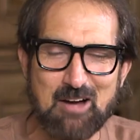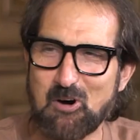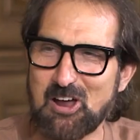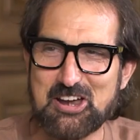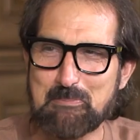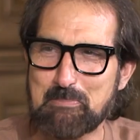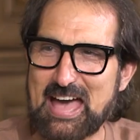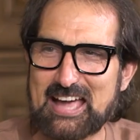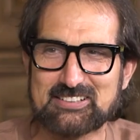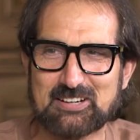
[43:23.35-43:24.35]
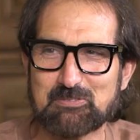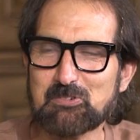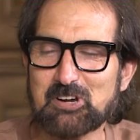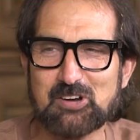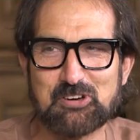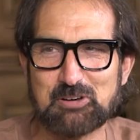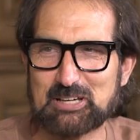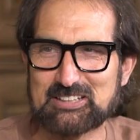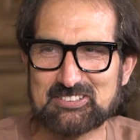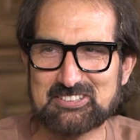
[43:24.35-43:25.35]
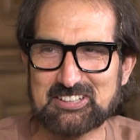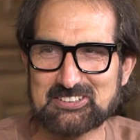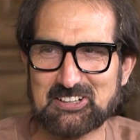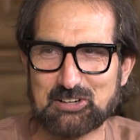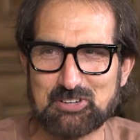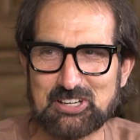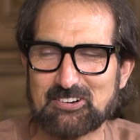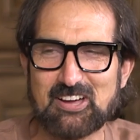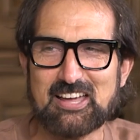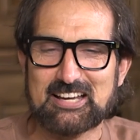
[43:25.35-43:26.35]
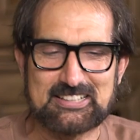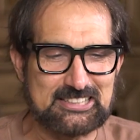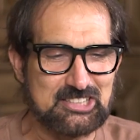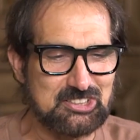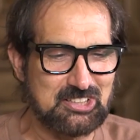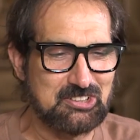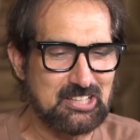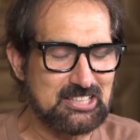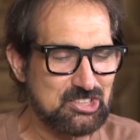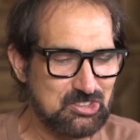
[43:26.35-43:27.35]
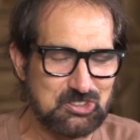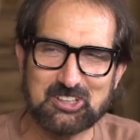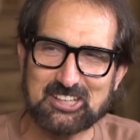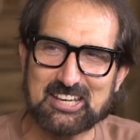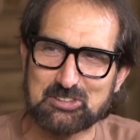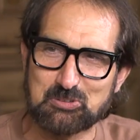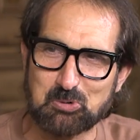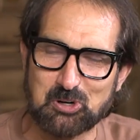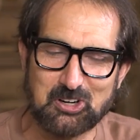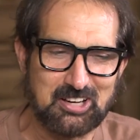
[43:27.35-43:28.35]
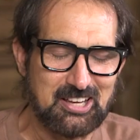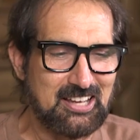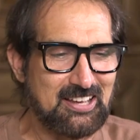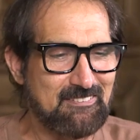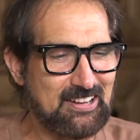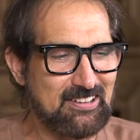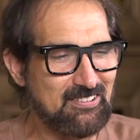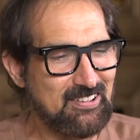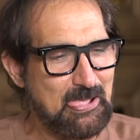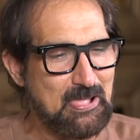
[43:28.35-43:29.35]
wanted it bad because I really wanted to make this TikTok video because I just couldn't get it to work. Well,